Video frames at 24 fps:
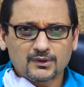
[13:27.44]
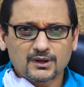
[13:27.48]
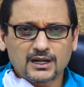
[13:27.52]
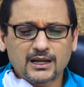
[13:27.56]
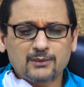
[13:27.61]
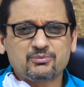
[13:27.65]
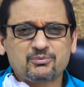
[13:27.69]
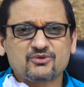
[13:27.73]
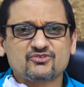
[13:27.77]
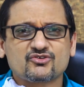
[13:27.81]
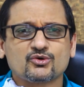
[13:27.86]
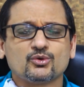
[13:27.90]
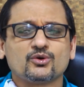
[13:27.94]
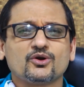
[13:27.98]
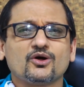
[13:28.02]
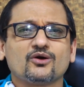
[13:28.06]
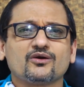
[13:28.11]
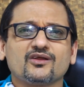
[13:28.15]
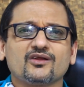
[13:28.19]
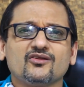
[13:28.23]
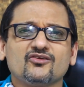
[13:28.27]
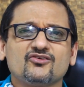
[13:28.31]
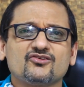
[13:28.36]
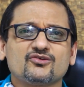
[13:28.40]
episode
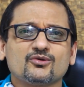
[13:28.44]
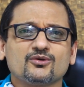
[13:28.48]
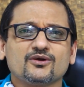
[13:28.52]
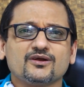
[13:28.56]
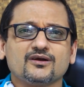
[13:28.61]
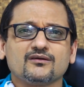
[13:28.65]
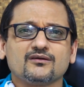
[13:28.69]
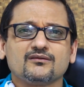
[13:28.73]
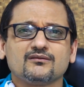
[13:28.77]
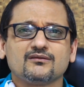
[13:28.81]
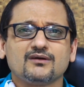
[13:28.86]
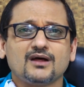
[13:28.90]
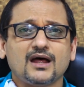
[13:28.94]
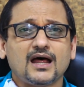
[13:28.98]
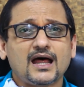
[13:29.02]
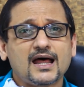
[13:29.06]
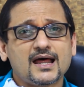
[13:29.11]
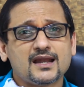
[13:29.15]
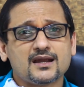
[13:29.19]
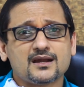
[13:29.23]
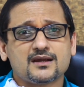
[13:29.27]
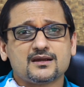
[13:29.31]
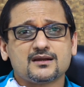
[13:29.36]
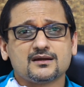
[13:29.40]
on insulin
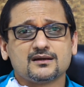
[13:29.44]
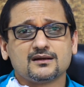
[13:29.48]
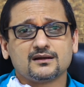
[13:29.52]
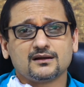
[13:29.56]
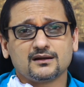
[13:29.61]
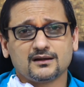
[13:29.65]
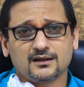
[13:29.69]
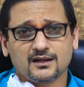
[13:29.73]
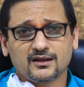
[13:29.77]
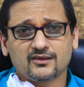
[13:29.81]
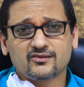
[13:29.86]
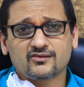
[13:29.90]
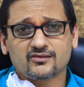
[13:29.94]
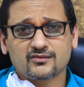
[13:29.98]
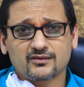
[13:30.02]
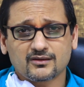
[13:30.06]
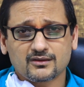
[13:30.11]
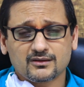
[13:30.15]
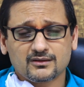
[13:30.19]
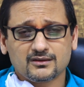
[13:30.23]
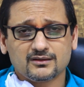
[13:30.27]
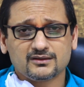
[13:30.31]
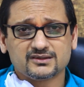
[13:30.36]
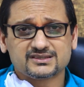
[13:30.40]
and its
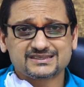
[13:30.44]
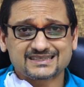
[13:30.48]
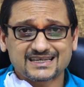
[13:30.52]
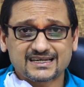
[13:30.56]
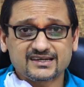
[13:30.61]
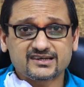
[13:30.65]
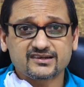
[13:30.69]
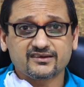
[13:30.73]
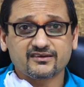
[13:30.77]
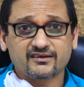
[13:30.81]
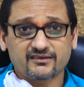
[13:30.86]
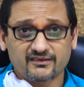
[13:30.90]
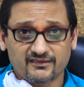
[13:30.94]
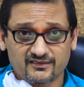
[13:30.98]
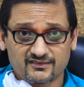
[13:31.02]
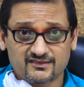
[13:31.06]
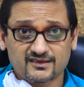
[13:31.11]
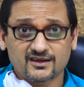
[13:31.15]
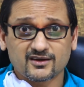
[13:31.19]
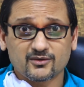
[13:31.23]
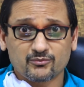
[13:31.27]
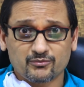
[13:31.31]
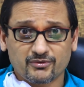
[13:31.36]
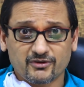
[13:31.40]
centenary
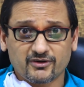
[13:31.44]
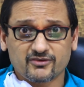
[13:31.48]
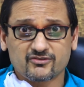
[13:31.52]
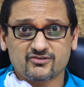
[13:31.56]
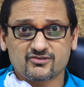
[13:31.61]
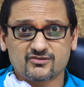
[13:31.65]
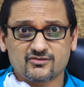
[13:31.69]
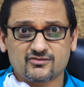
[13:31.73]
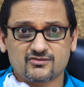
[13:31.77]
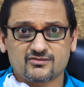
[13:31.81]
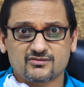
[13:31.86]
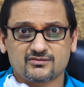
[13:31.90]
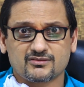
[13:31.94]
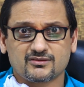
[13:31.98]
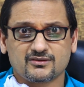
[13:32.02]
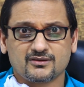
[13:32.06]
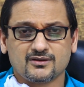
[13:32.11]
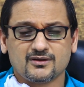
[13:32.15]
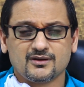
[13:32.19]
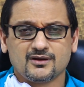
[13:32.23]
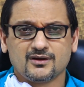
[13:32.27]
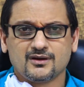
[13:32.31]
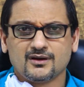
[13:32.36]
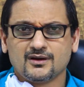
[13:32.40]
celebrations
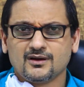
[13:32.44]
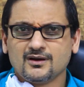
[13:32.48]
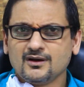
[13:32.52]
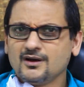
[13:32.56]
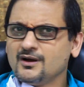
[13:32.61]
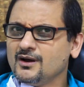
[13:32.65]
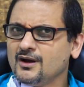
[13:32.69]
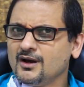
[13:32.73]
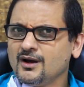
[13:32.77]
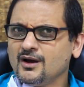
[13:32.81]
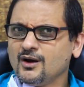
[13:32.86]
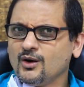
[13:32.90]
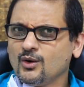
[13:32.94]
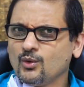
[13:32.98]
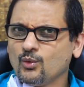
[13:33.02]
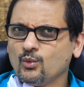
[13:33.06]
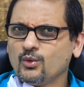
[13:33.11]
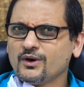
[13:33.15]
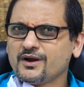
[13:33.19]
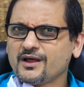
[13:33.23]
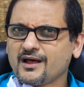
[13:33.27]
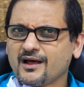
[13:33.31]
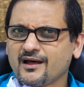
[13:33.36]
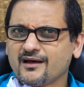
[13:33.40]

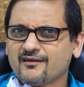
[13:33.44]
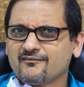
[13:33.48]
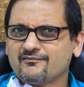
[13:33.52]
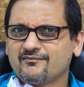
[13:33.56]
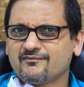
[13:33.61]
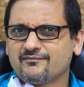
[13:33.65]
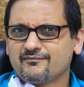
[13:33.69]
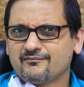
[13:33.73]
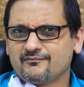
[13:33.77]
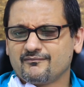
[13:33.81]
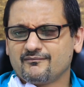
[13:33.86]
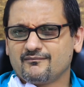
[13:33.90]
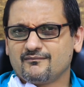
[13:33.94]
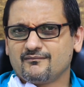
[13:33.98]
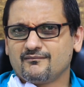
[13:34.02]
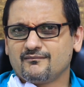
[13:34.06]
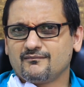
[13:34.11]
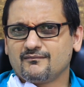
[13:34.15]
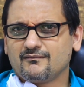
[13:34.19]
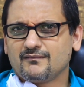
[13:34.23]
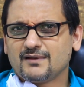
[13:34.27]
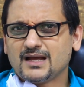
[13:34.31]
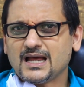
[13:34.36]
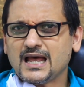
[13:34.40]
would have
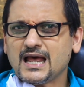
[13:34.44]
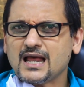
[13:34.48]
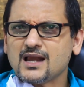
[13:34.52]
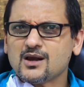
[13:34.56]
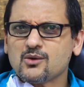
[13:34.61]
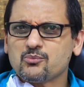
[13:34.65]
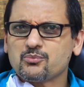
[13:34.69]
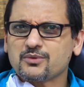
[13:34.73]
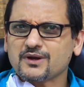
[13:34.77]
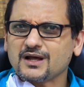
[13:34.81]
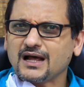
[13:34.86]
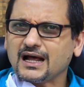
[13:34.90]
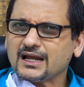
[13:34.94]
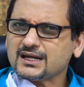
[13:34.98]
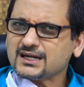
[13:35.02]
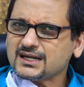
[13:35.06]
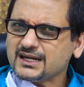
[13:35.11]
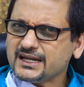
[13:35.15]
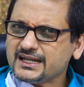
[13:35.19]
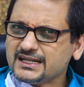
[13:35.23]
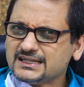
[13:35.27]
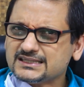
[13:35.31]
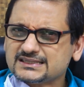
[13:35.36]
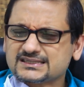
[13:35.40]
helped at
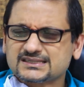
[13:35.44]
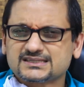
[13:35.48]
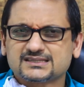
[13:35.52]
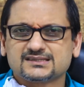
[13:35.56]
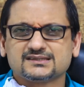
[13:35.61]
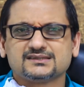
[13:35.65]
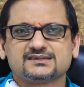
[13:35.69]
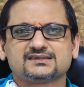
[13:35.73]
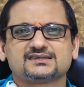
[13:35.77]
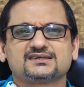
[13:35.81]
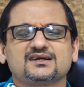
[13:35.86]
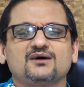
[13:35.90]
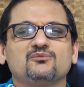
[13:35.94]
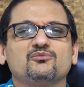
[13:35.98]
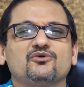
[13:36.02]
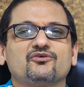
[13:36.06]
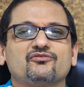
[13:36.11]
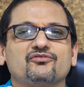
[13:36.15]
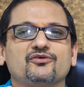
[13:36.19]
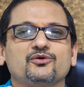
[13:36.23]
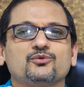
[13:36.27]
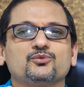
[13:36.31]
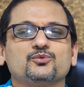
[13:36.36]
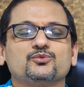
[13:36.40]
least some
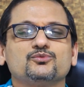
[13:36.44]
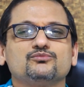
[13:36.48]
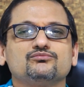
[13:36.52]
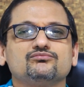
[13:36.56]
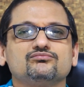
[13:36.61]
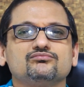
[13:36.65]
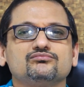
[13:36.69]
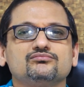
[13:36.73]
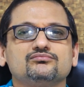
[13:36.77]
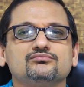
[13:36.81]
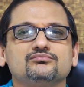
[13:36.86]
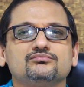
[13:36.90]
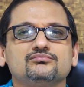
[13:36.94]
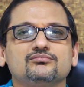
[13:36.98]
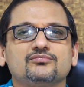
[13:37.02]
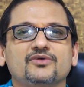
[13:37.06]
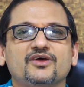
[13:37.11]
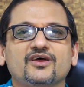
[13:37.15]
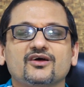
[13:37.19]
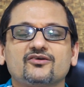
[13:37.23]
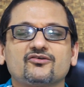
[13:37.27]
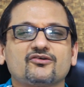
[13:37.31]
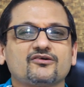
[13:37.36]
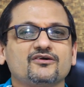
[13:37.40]
of you
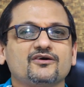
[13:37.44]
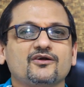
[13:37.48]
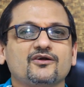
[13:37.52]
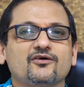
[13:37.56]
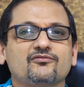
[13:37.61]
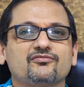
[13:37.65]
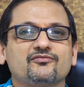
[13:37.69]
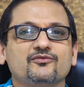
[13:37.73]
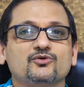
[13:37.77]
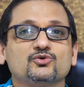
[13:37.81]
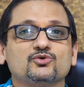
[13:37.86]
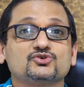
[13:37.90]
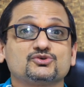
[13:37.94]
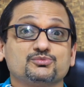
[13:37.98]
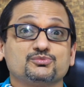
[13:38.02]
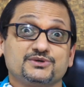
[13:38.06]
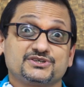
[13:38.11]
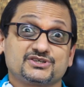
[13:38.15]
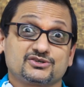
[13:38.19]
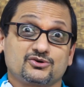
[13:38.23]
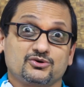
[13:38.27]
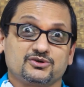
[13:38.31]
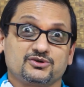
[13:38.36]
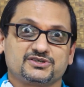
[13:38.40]
get rid of those
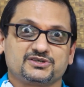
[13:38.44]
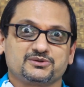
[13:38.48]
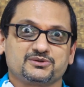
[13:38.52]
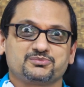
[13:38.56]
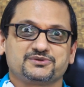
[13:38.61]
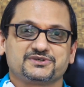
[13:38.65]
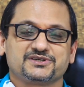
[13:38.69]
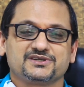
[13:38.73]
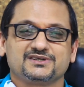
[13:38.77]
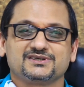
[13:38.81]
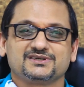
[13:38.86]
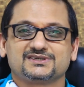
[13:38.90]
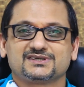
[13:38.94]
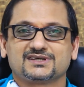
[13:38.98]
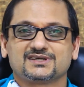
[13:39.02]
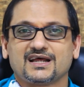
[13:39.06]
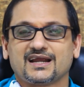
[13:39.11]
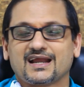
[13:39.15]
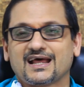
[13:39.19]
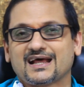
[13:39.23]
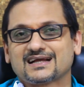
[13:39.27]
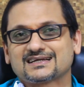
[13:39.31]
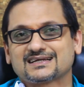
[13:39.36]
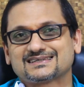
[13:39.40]
misconceptions
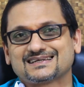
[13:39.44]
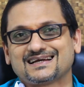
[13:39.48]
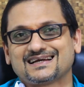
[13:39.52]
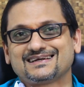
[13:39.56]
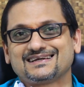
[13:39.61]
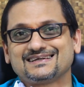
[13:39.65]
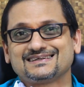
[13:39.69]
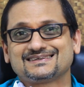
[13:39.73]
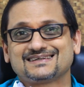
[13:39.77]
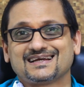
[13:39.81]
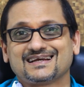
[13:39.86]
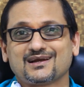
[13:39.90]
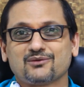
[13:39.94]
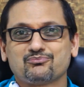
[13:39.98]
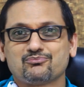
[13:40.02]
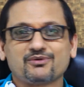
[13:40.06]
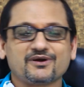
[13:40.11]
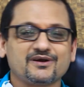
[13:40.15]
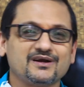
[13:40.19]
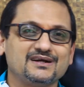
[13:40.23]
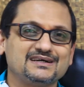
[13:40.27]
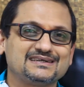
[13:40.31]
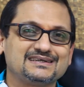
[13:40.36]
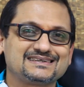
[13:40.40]
and anxieties and
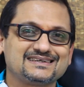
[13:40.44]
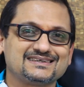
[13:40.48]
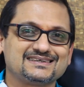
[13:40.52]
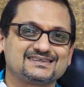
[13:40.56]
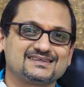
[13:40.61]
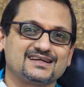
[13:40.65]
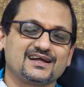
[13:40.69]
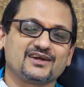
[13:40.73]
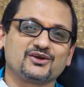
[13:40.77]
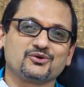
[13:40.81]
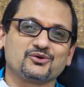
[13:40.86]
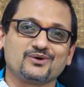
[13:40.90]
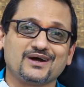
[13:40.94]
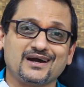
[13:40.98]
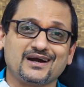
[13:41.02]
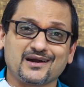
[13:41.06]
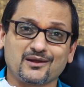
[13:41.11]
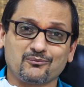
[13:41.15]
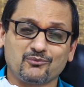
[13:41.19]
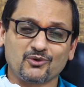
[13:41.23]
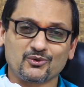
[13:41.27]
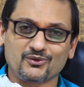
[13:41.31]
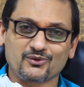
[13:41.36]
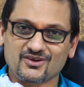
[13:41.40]
apprehensions that you had
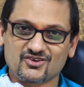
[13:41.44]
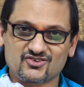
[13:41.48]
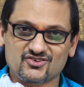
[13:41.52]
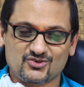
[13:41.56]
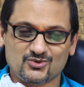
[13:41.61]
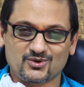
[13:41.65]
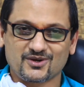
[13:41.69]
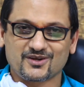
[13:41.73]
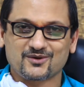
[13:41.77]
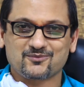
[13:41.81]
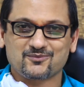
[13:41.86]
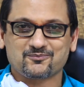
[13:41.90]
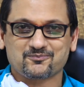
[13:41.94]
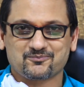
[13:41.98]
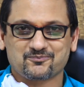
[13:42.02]
about insulin.